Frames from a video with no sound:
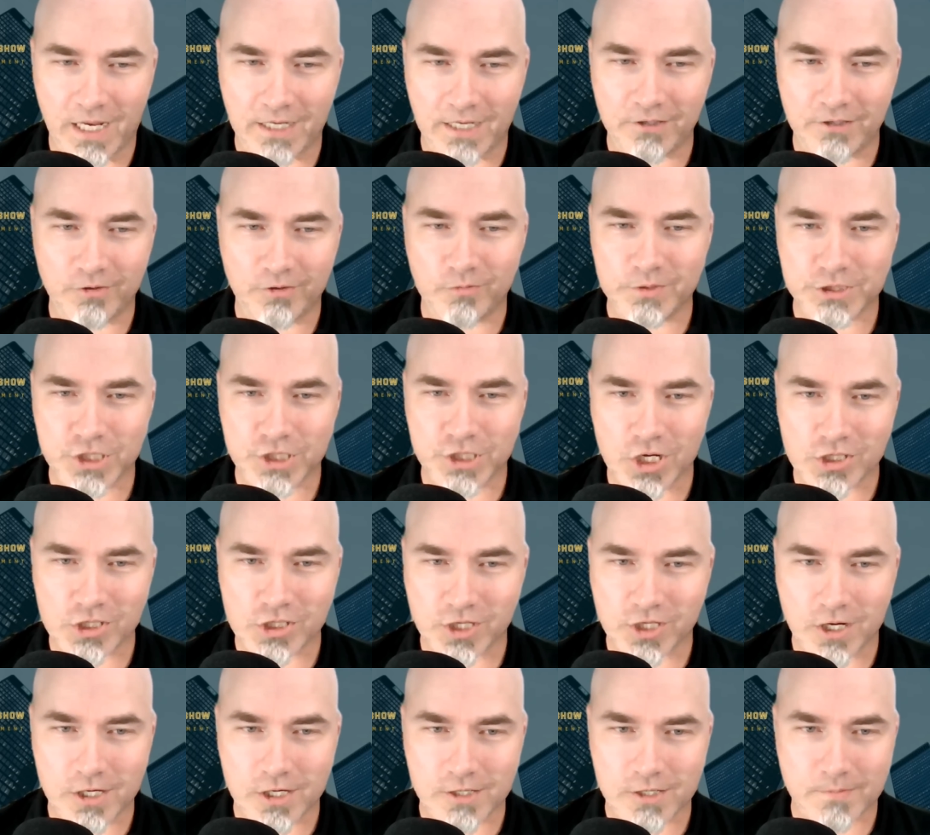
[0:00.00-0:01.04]
I don't know what
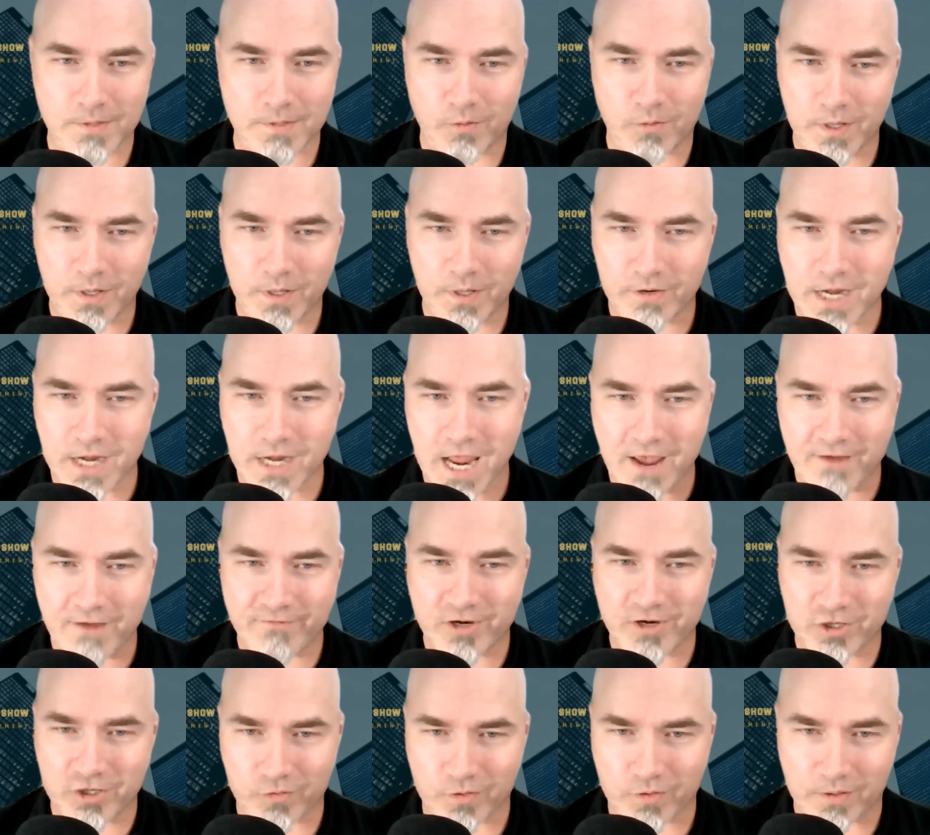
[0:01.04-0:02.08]
Sean's talking about. We already have
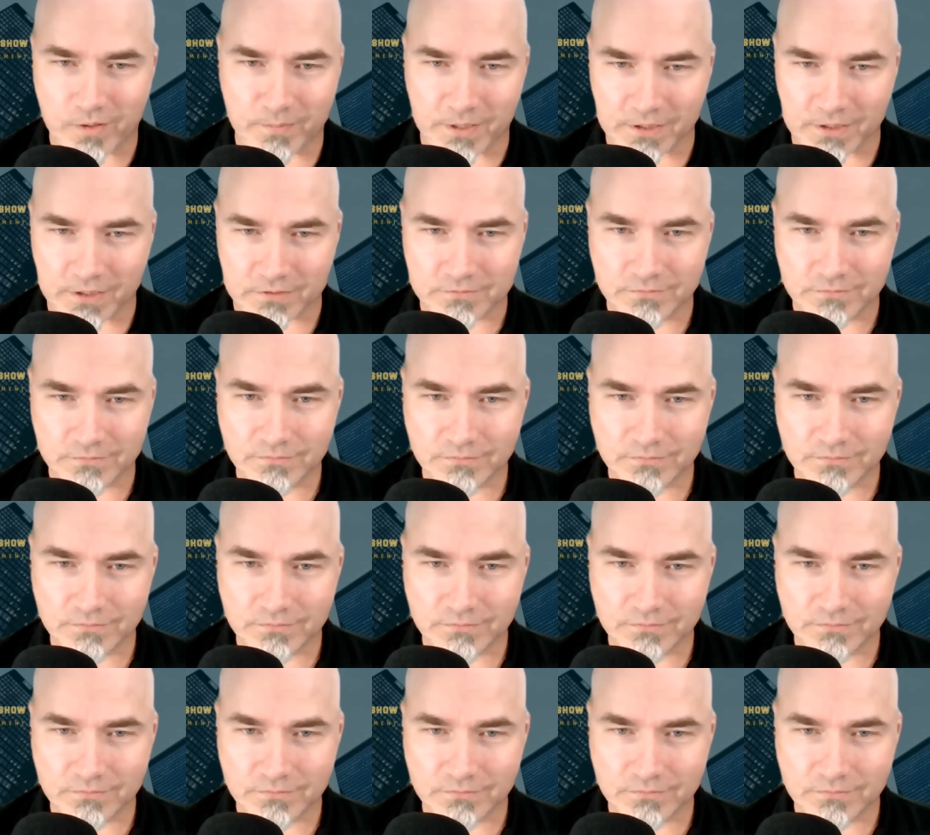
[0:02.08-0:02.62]
an agreement.